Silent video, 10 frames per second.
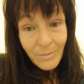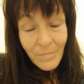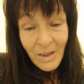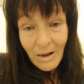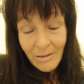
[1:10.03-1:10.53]

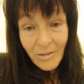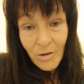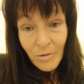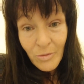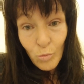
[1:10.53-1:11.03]
the answer
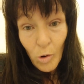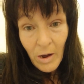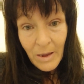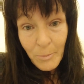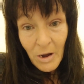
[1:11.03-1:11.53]
to is
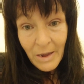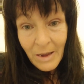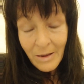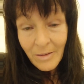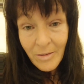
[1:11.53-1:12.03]
why my
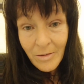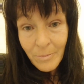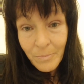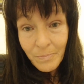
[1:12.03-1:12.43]
hands.